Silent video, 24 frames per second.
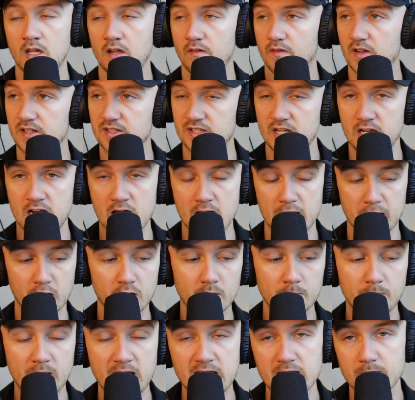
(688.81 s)
If it's not
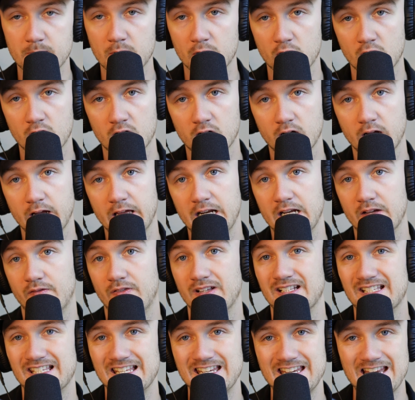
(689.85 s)
on paper and if
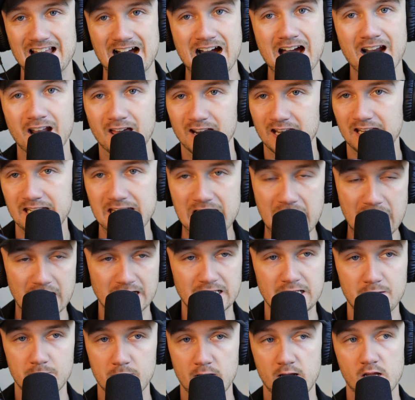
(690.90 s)
it's not on a
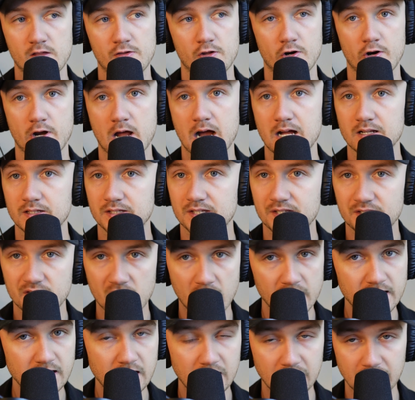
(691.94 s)
document and they're not
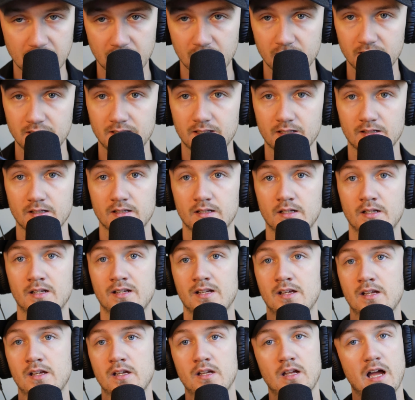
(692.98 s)
signing it,
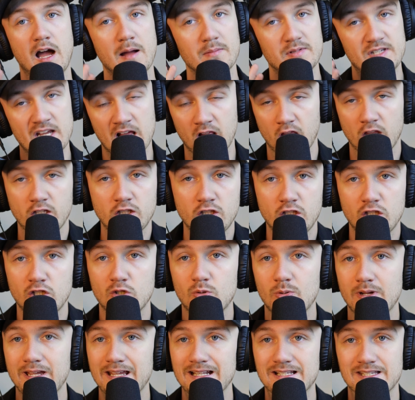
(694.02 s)
I'm telling
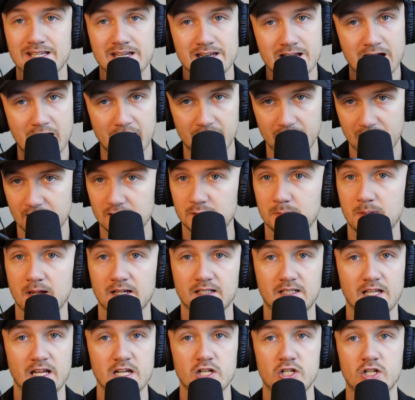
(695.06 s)
you, it's not an
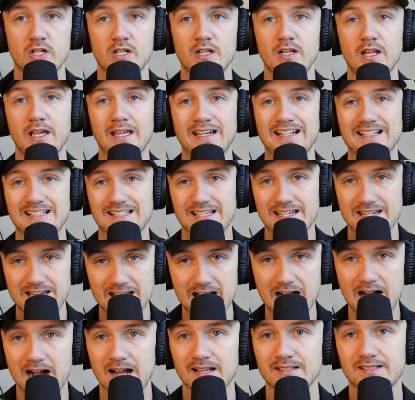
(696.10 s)
expectation and it's
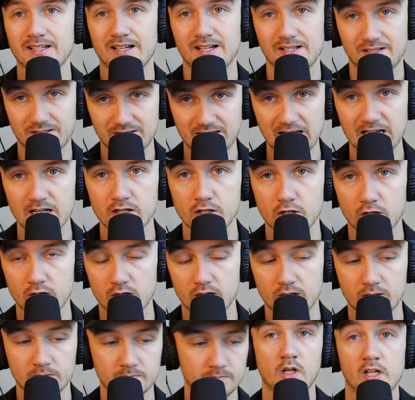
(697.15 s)
not a
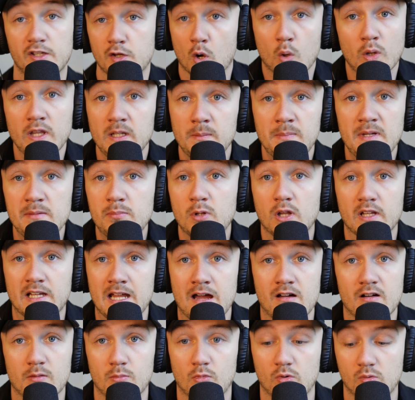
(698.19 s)
standard. It's holding people
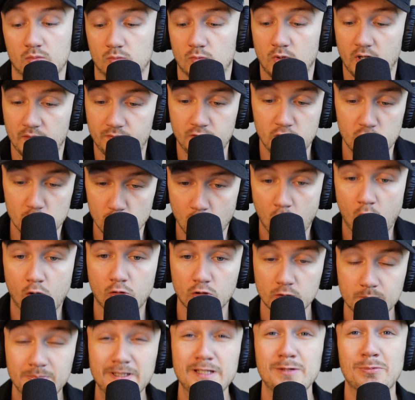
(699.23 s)
accountable. If you
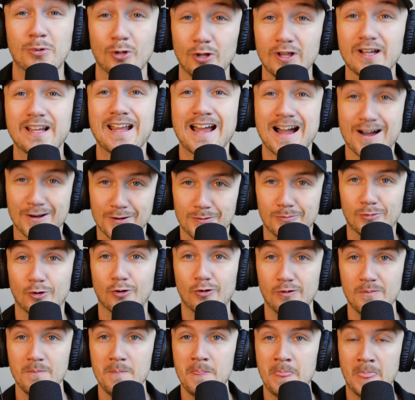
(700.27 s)
hold people
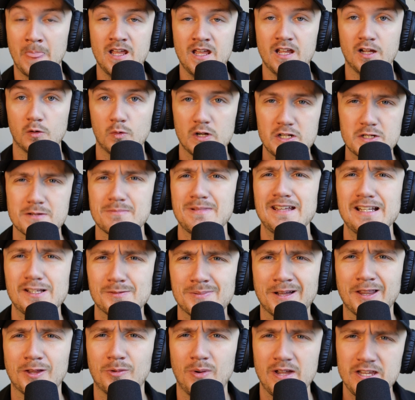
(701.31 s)
accountable, which means,
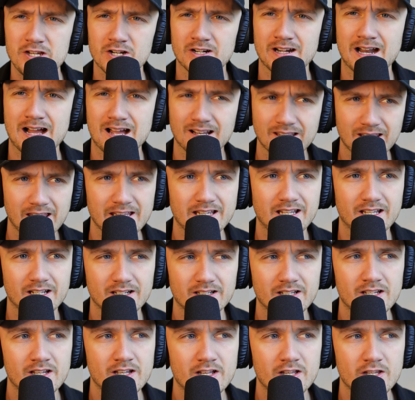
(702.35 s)
by the way, you're not like
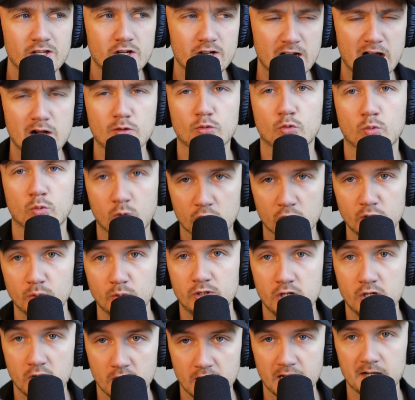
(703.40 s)
you're not
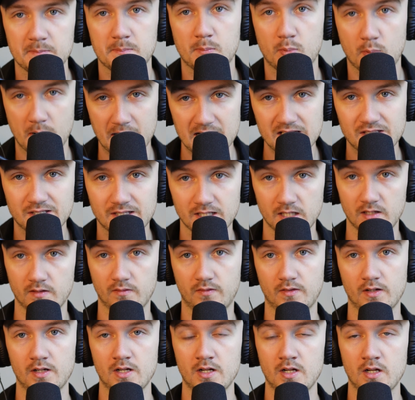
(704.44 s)
rude, you're not
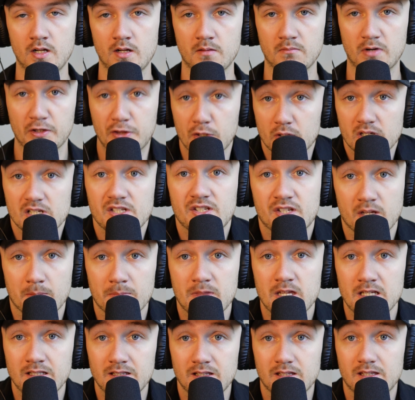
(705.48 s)
abrasive, but there is
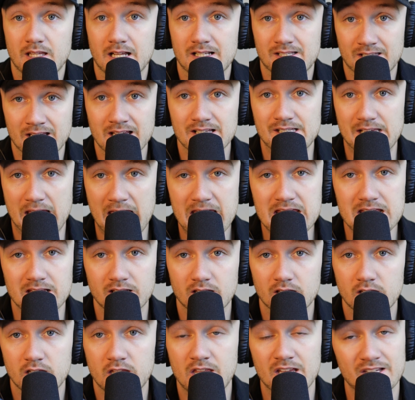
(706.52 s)
something that says, hey,
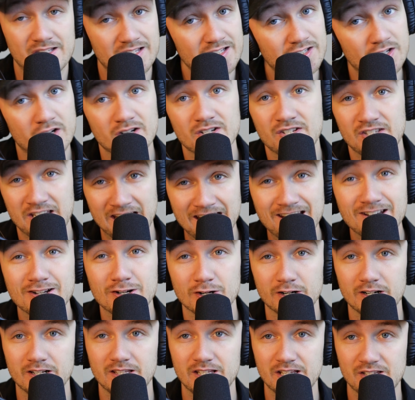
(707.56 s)
this is our
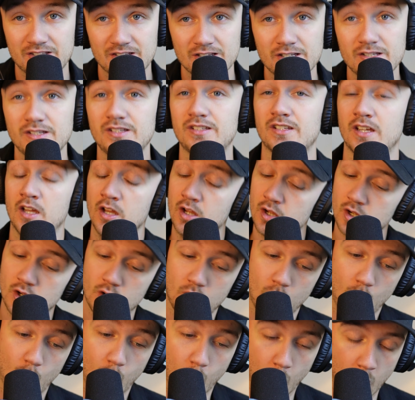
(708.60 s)
standard. This is
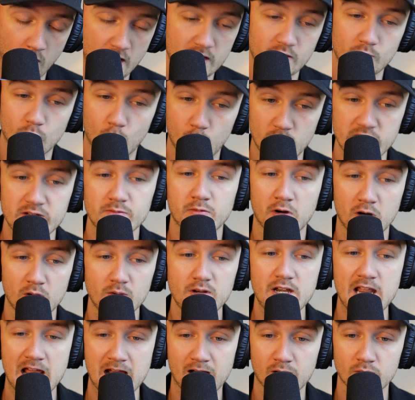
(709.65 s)
what we
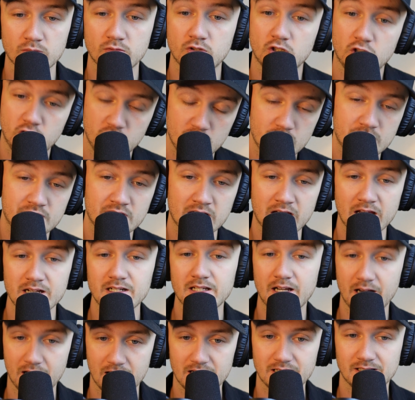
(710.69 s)
wrote down, you signed
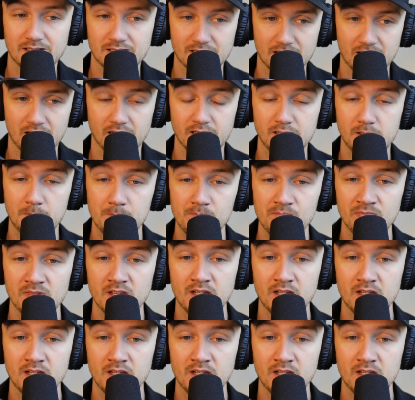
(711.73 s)
and I signed,